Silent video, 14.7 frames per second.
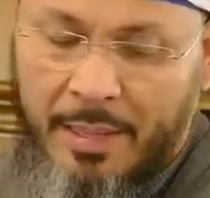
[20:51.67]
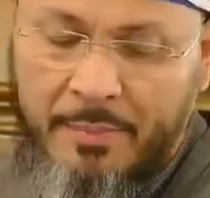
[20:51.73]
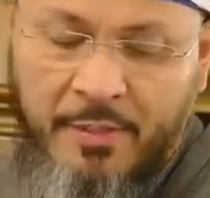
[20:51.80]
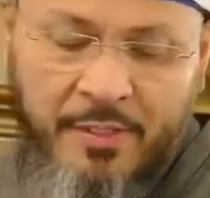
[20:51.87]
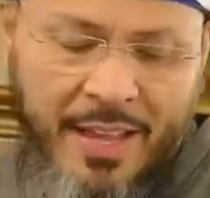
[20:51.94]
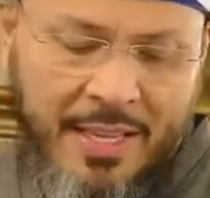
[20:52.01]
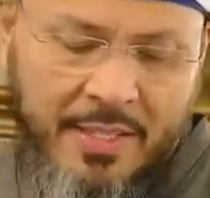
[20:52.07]

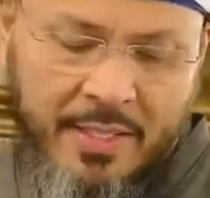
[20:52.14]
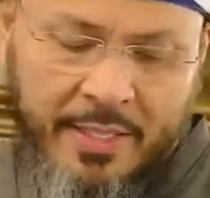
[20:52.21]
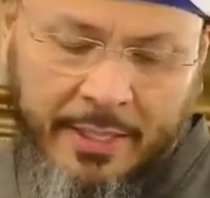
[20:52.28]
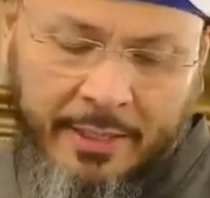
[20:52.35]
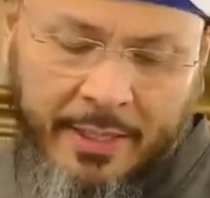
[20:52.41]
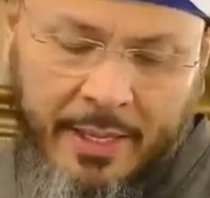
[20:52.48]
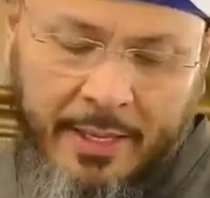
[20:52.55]
I'm
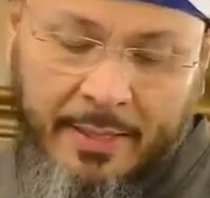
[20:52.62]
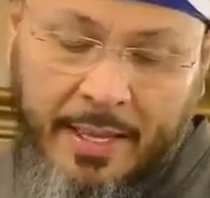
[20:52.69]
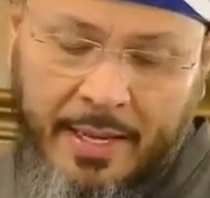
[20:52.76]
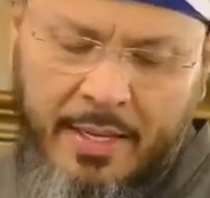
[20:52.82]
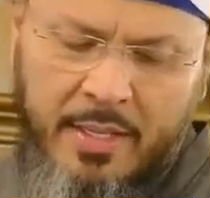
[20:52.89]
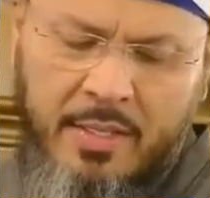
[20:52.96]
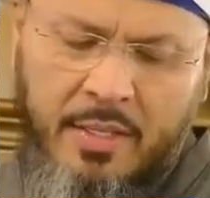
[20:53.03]
fasting.
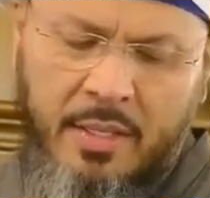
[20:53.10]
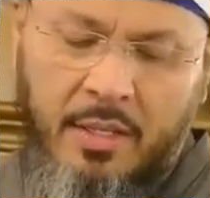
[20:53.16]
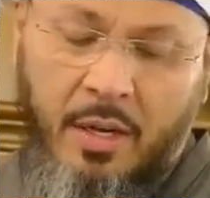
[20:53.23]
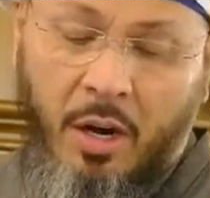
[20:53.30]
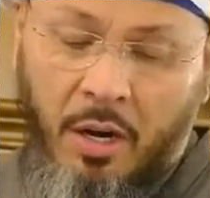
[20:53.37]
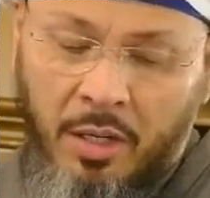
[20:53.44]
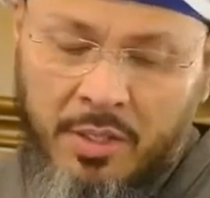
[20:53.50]
That is
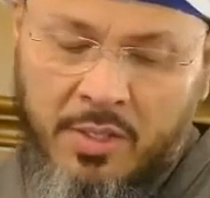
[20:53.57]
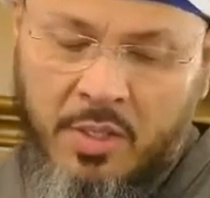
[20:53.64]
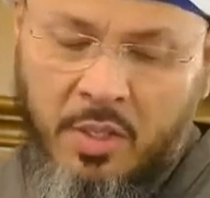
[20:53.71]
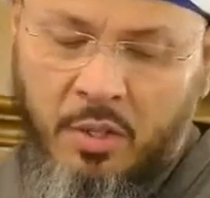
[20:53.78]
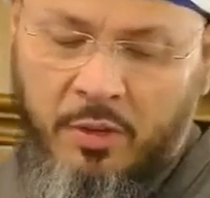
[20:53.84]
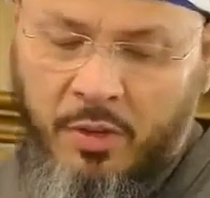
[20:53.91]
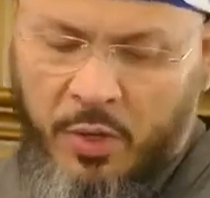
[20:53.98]

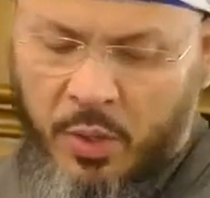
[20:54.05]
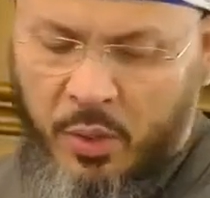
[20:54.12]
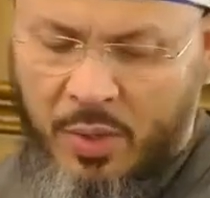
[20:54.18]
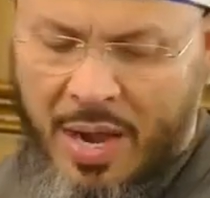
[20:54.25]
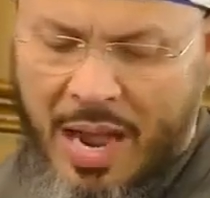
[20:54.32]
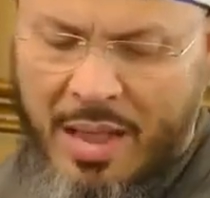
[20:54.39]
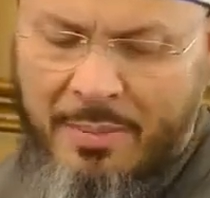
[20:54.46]
also for
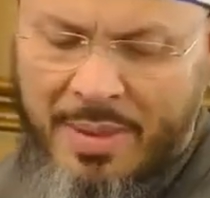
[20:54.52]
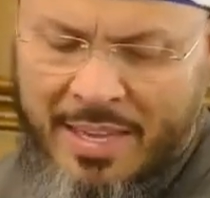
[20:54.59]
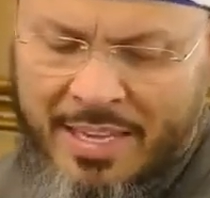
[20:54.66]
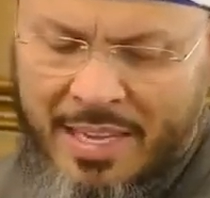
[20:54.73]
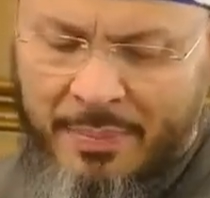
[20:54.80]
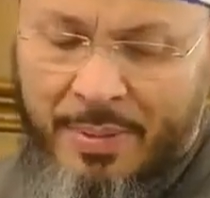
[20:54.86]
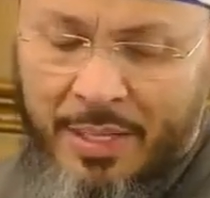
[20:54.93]
you. I'm
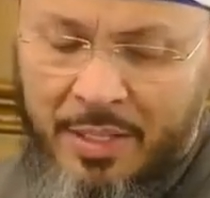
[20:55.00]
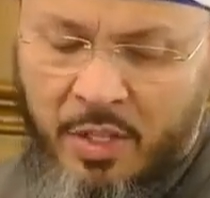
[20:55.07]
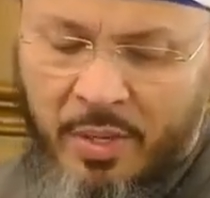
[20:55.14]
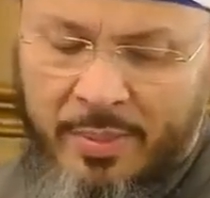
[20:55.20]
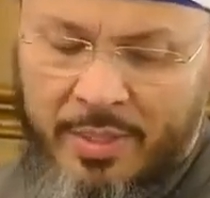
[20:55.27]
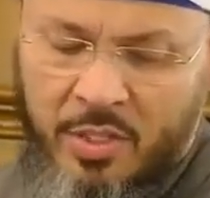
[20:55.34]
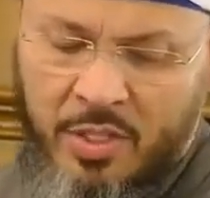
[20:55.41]
making
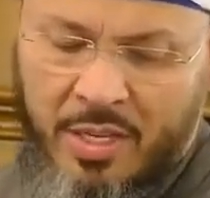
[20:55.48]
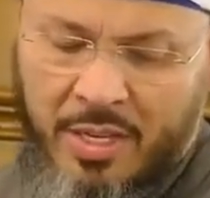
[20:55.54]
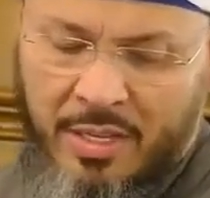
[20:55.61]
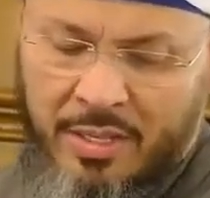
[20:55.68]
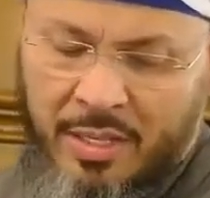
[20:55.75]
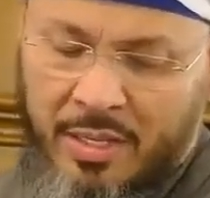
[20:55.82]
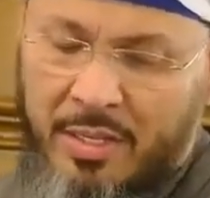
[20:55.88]
pilgrimage.
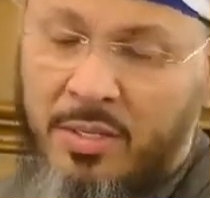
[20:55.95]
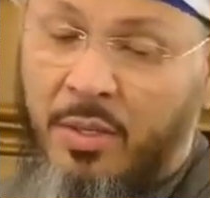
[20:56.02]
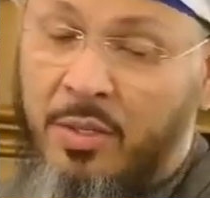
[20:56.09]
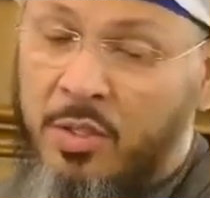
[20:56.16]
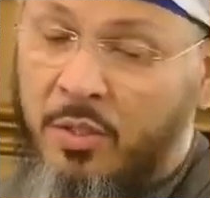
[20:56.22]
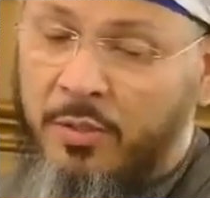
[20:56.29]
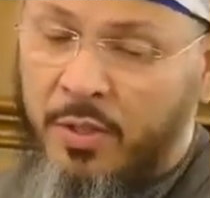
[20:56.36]
That is
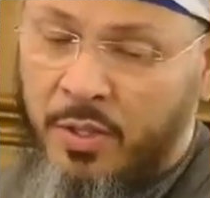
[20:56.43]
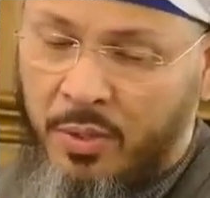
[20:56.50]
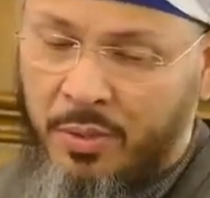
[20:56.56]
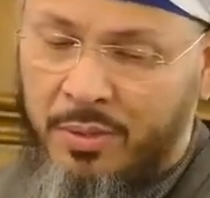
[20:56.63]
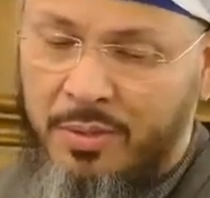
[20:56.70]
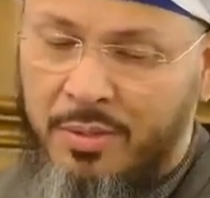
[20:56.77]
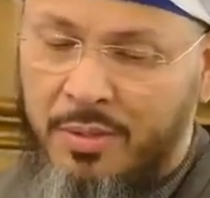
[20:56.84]
also for
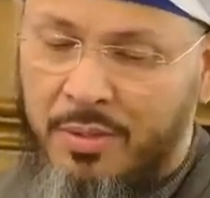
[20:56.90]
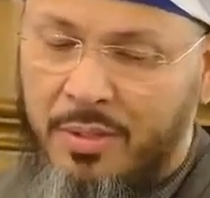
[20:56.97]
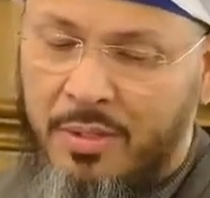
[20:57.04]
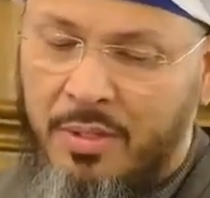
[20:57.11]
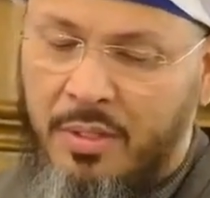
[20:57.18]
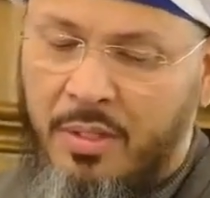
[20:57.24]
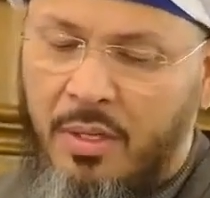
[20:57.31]
you.
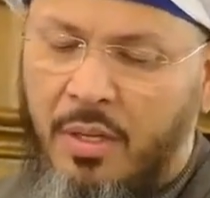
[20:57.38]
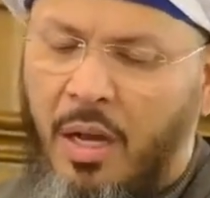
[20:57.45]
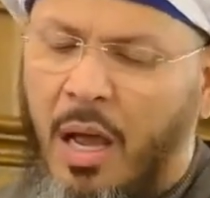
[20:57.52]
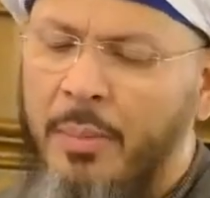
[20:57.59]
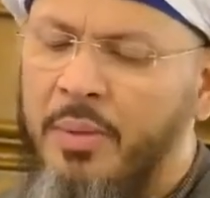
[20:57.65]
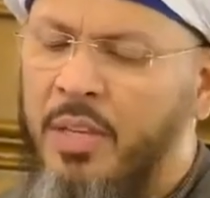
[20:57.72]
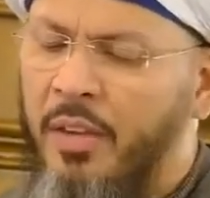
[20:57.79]

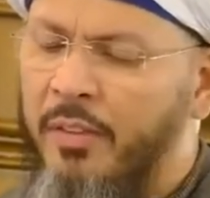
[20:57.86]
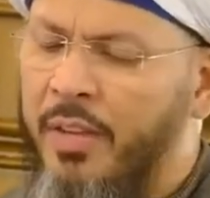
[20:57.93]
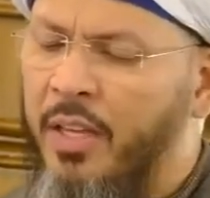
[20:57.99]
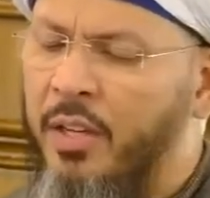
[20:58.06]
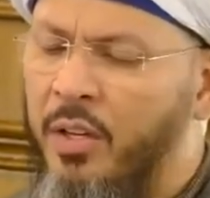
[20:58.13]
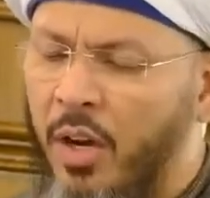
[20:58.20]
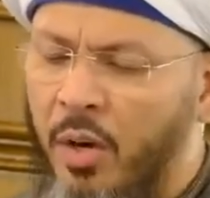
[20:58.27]
I'm
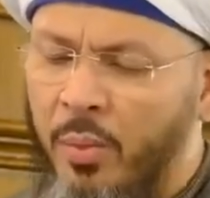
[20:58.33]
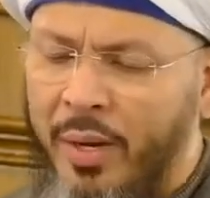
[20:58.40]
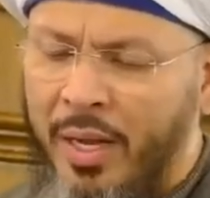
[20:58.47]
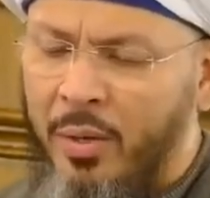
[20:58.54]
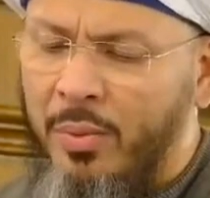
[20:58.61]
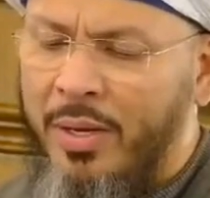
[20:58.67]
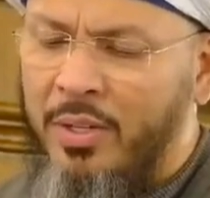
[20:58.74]
giving in
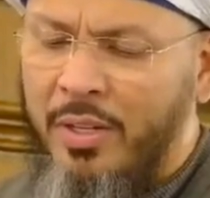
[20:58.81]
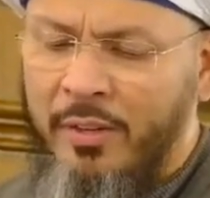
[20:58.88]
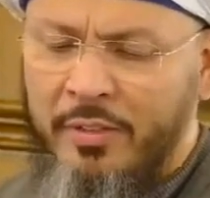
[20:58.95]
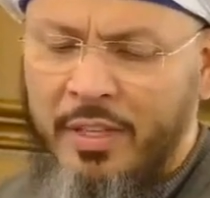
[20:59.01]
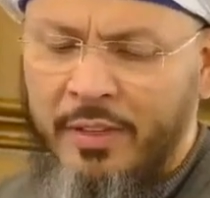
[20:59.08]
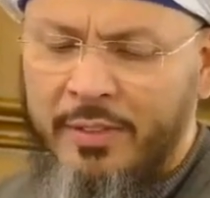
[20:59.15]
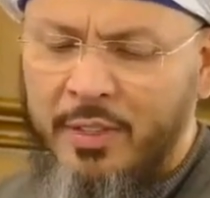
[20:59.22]
your way what
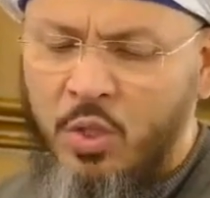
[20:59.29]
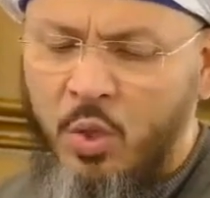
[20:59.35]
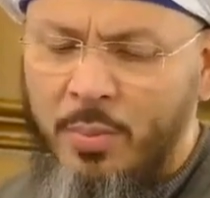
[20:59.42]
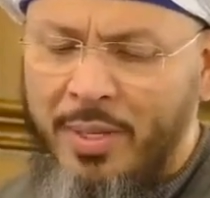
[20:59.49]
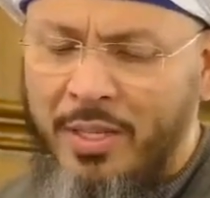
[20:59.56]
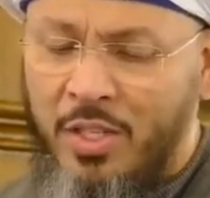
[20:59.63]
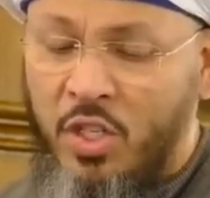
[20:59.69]
you have given
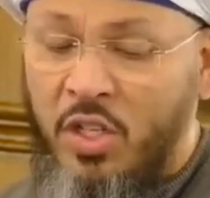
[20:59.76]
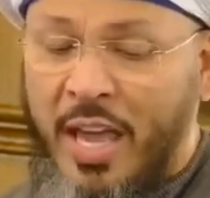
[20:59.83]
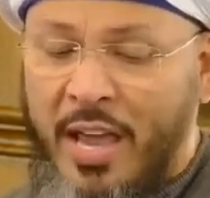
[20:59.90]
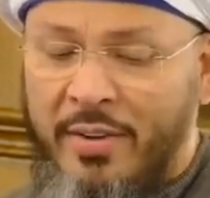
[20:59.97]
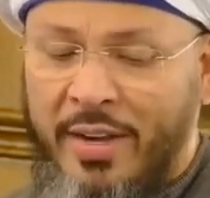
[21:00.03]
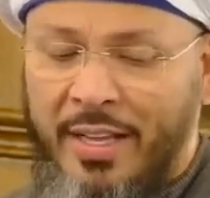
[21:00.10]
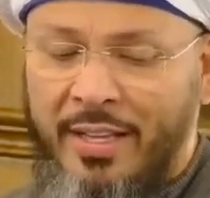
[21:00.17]
to me,
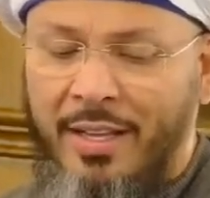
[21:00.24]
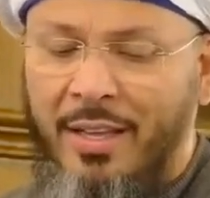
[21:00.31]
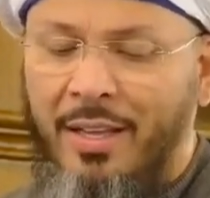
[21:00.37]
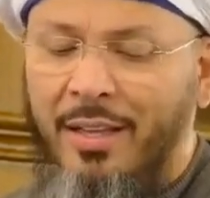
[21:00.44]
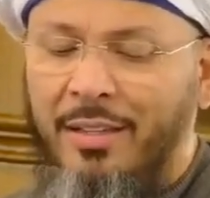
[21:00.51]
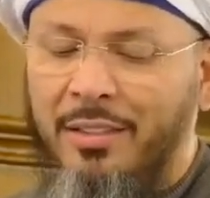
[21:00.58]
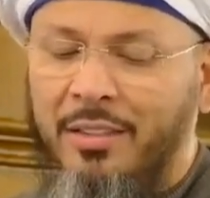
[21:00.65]
sharing.
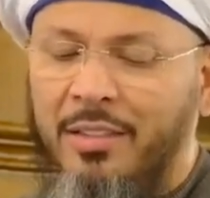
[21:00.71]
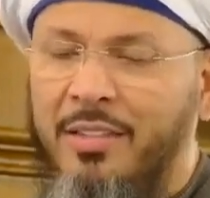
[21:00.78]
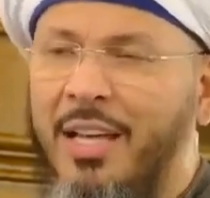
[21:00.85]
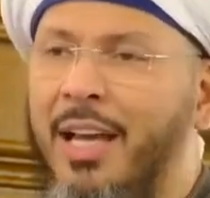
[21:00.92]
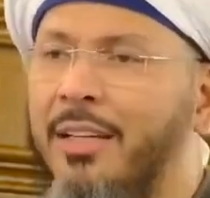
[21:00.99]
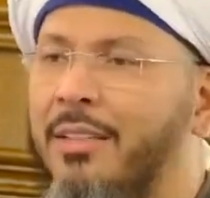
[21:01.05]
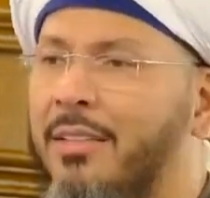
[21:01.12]

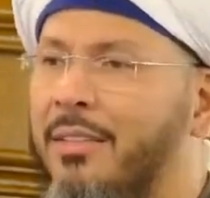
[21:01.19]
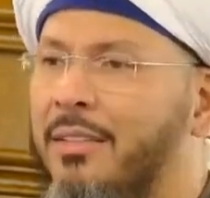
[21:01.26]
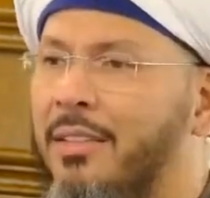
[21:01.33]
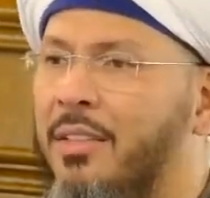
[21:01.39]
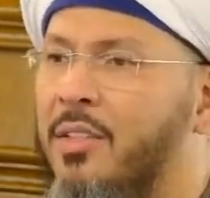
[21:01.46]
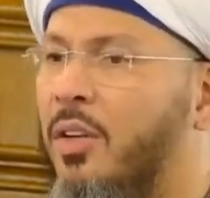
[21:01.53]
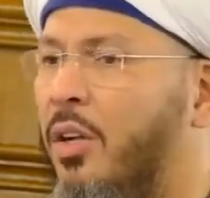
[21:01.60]
That
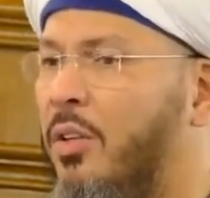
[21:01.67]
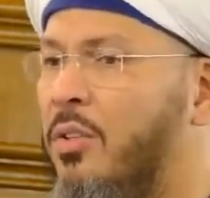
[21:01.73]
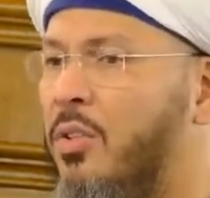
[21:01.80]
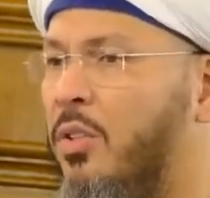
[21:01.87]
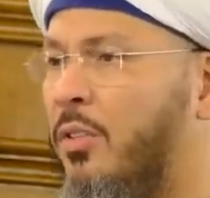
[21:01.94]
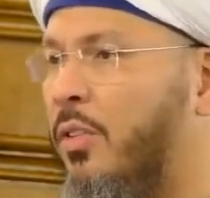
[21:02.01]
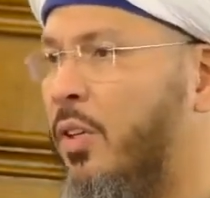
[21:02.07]
is
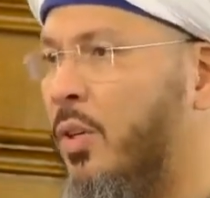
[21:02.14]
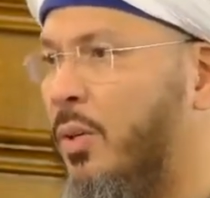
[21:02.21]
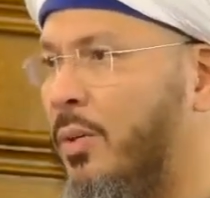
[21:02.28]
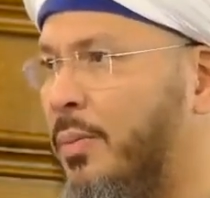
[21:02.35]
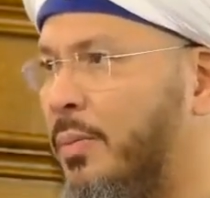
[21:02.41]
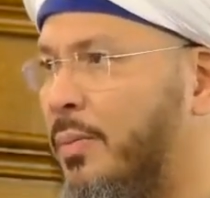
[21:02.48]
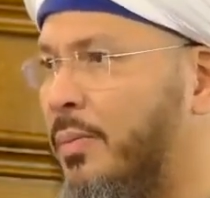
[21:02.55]
also for
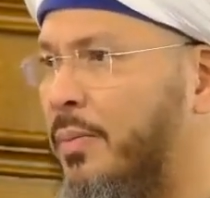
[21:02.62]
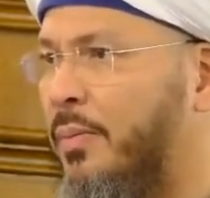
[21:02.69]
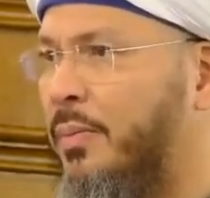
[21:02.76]
you.